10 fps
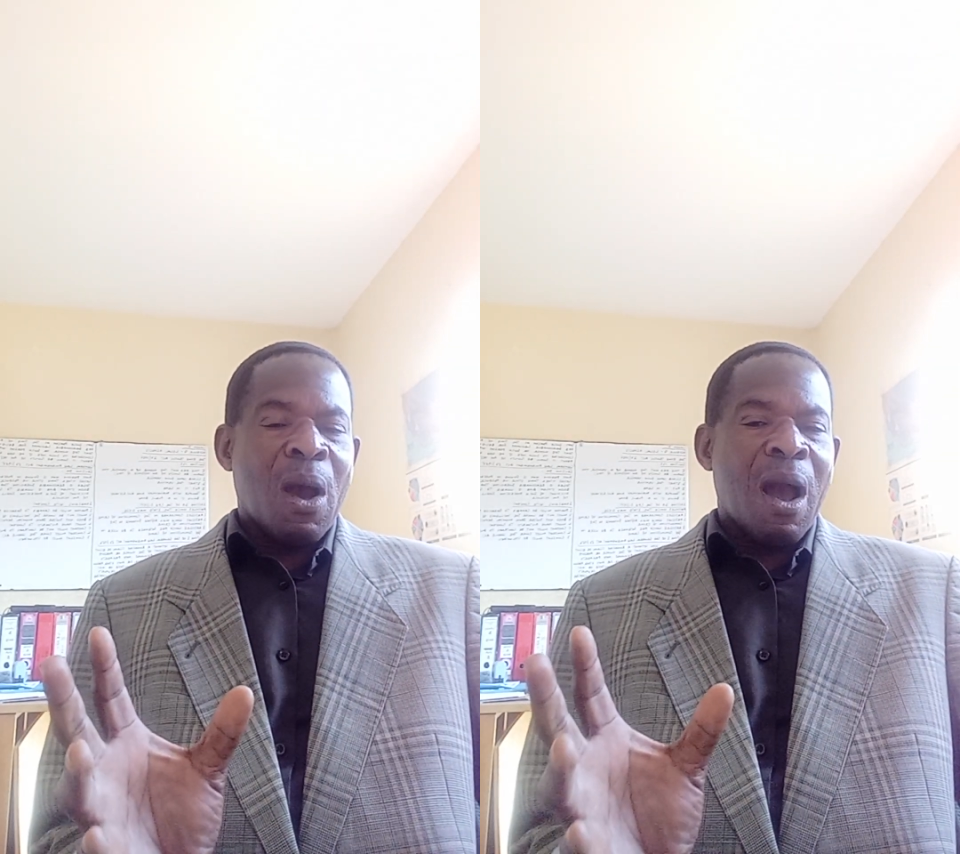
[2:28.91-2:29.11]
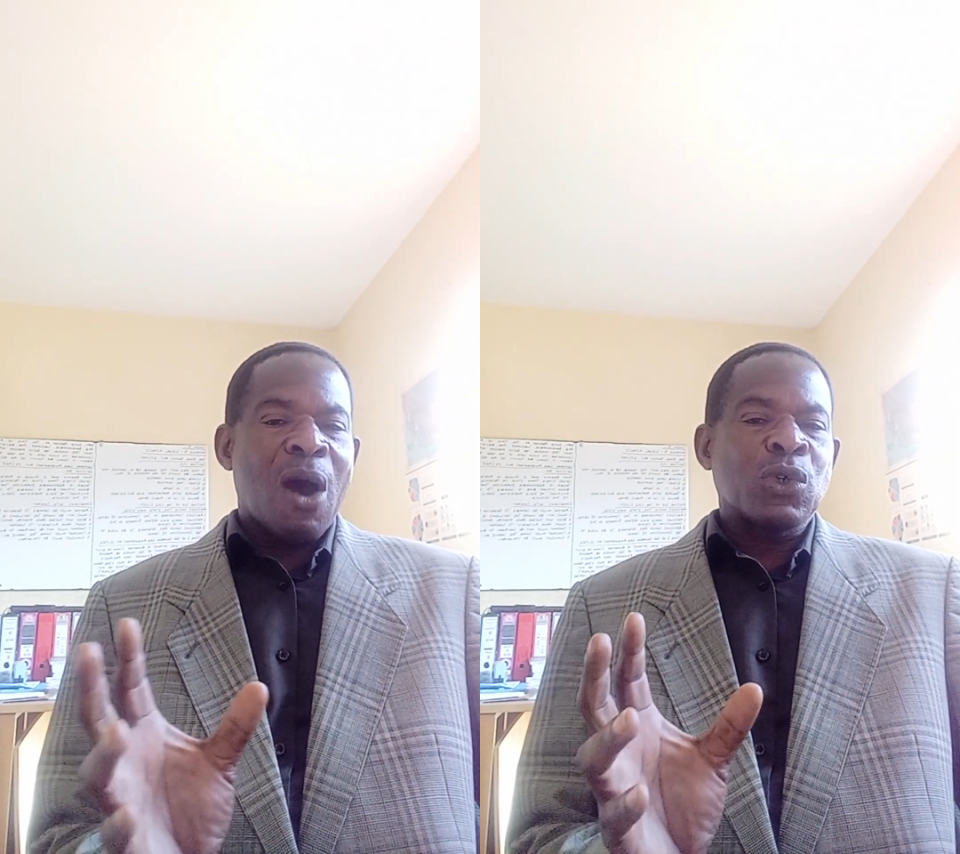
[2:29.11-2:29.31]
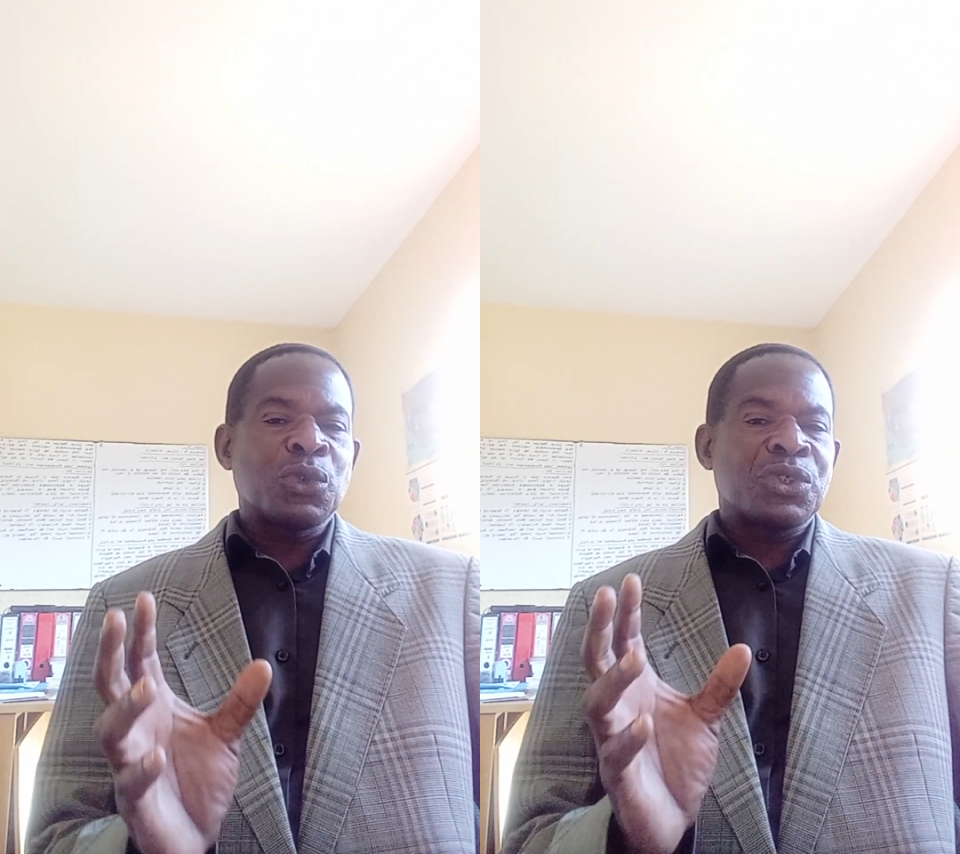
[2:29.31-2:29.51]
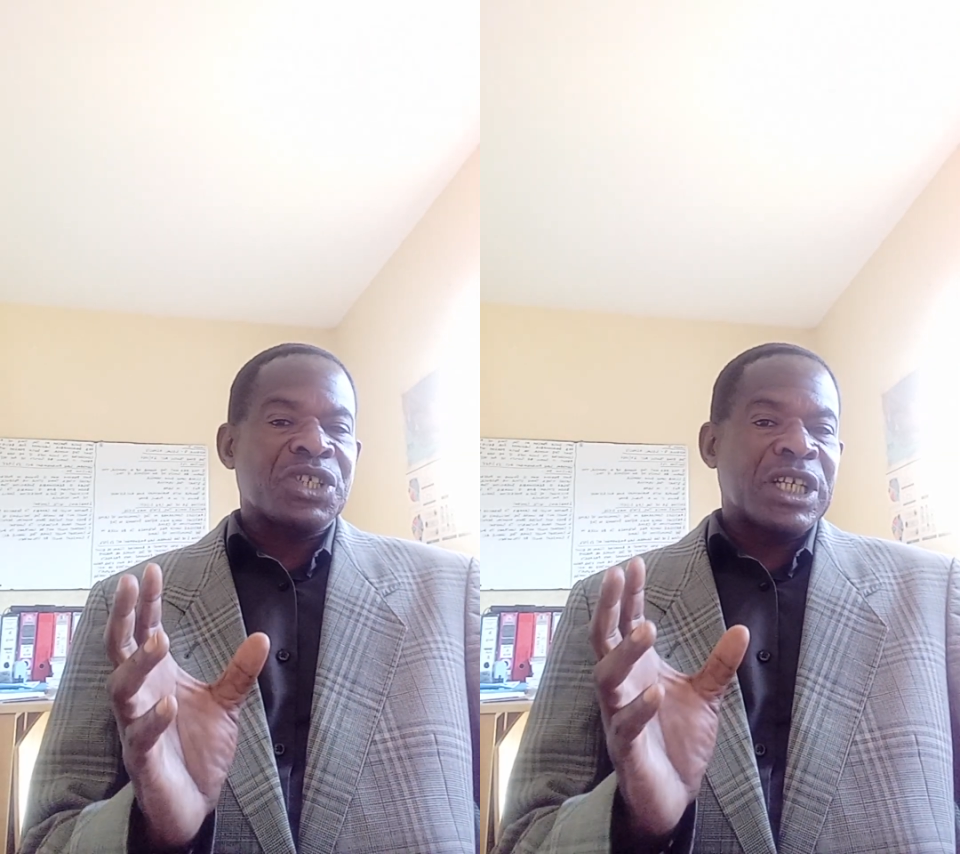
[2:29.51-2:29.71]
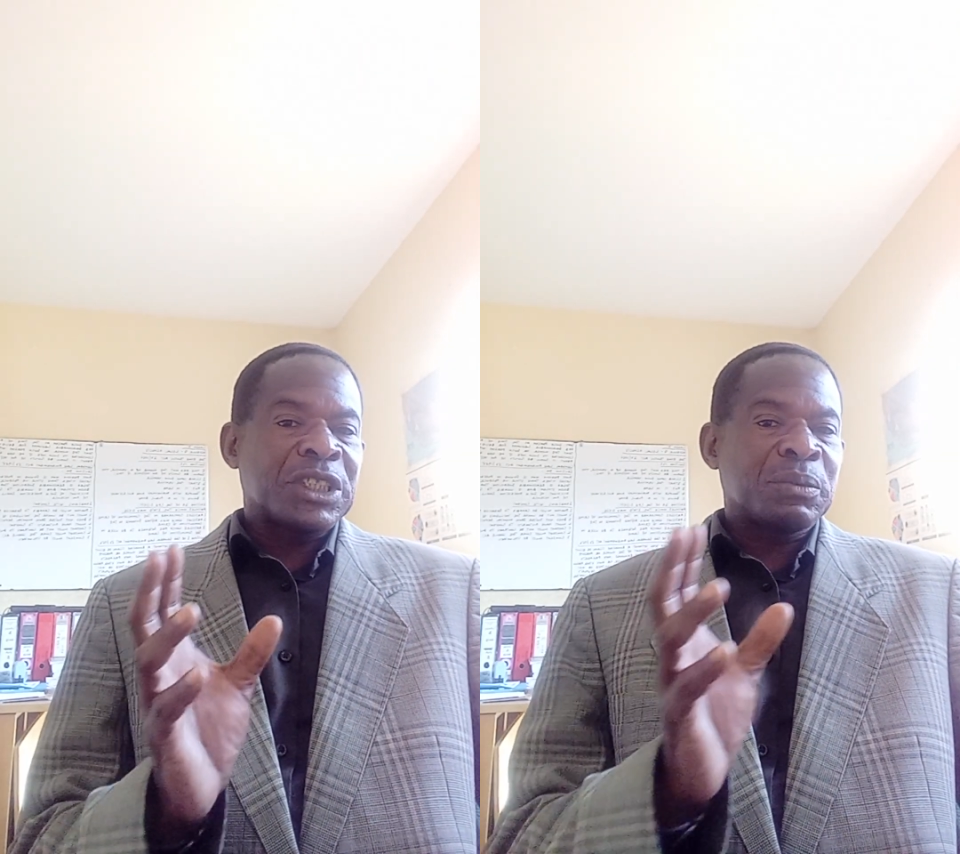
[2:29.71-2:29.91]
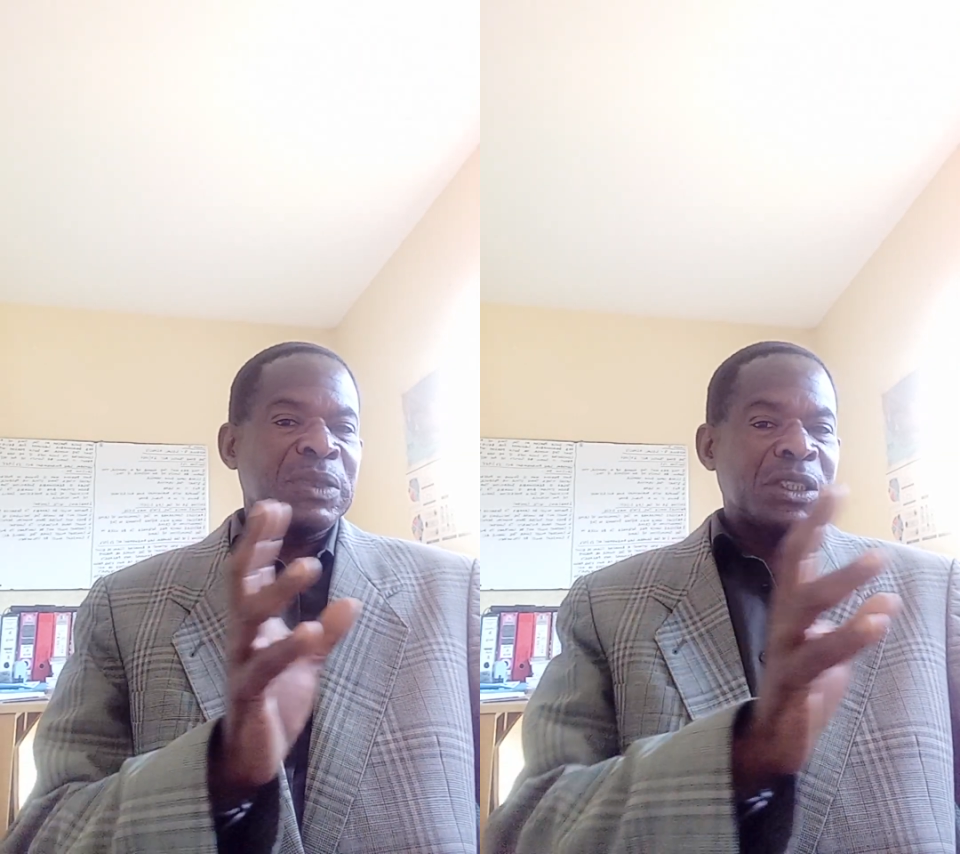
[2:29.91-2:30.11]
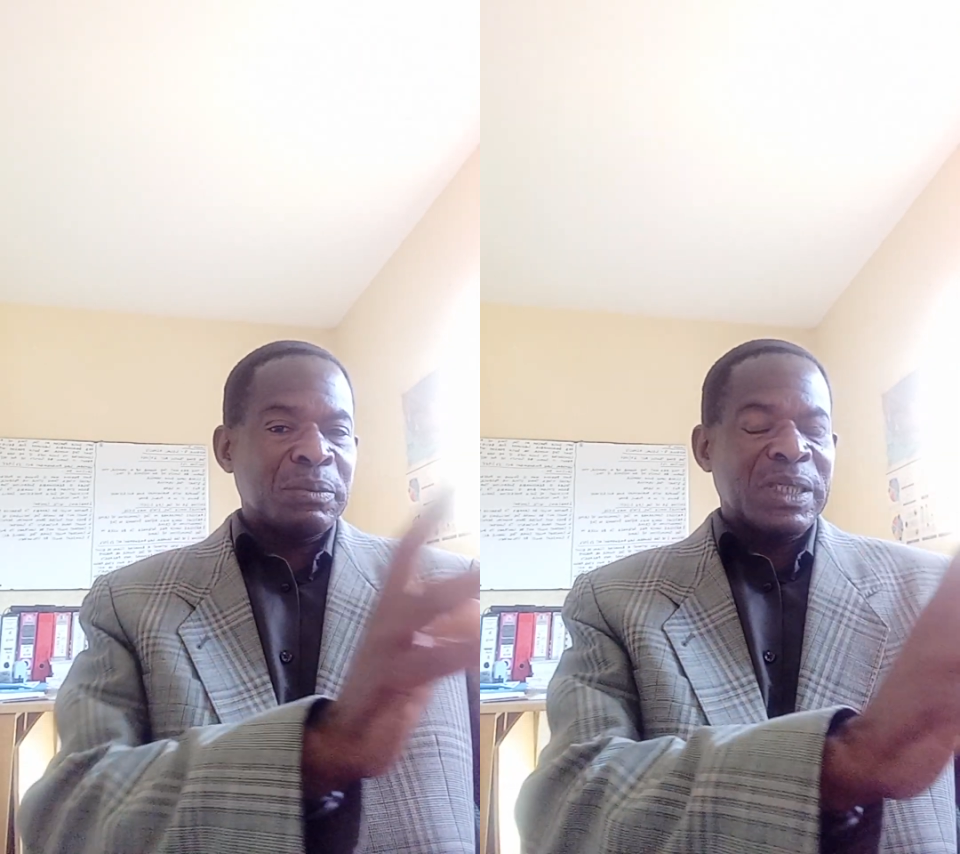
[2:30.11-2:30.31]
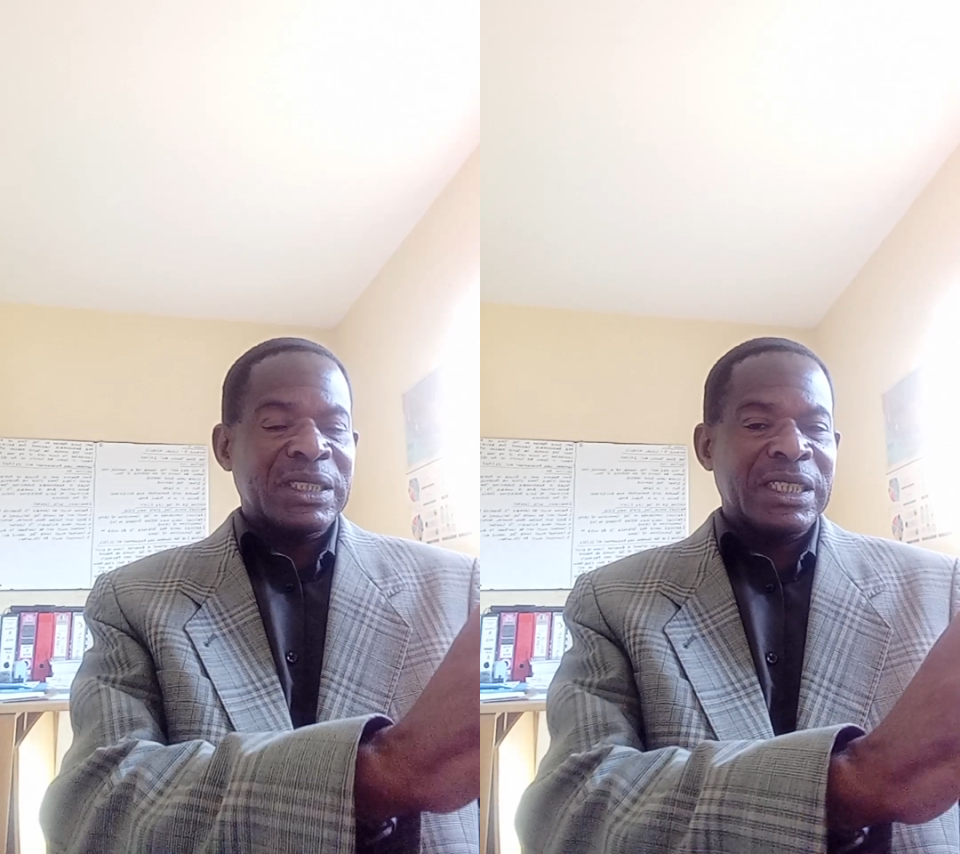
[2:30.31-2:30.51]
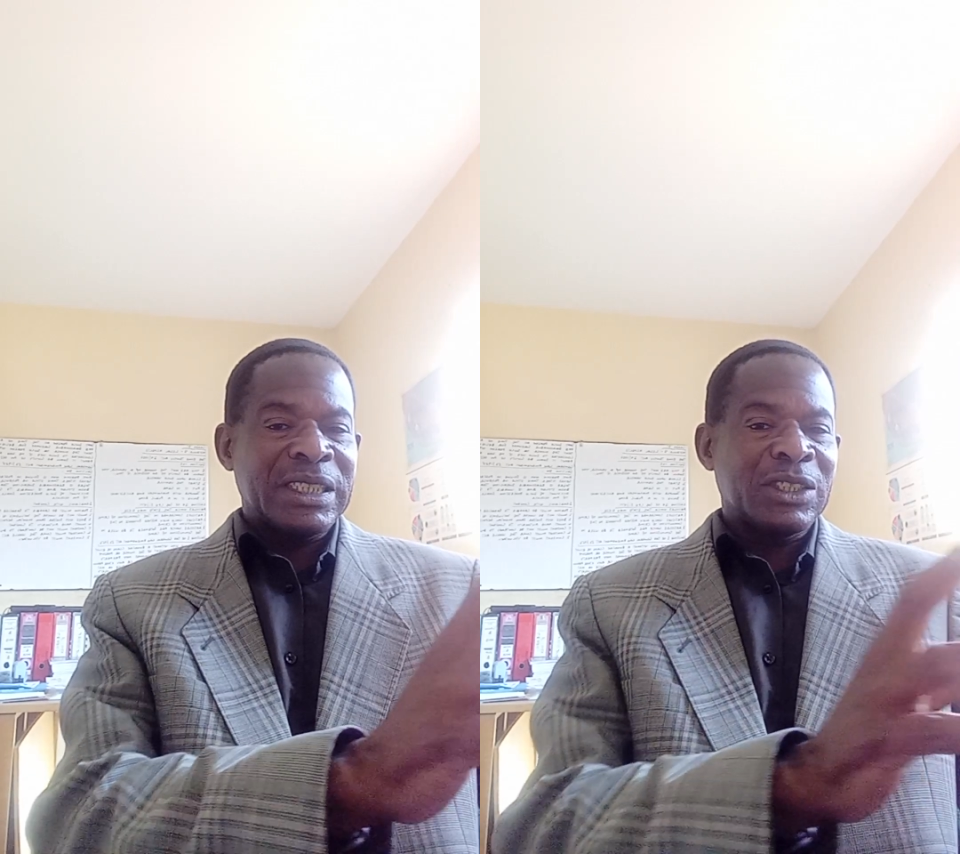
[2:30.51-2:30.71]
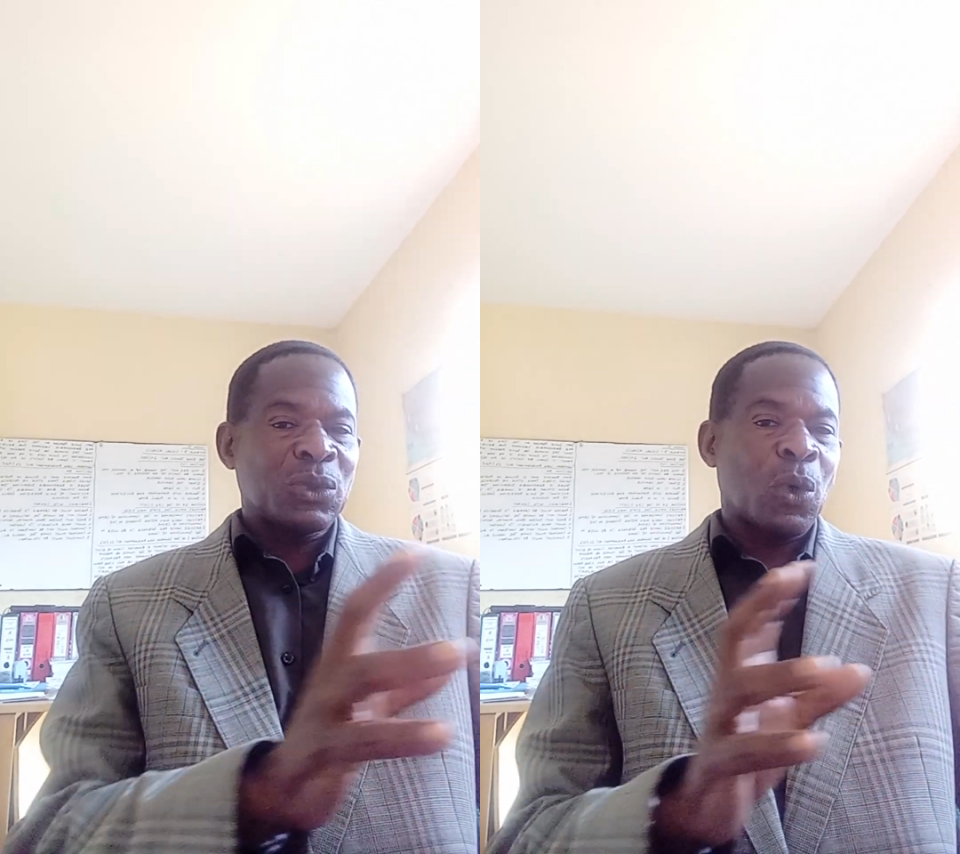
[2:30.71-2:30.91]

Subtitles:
how to transmit messages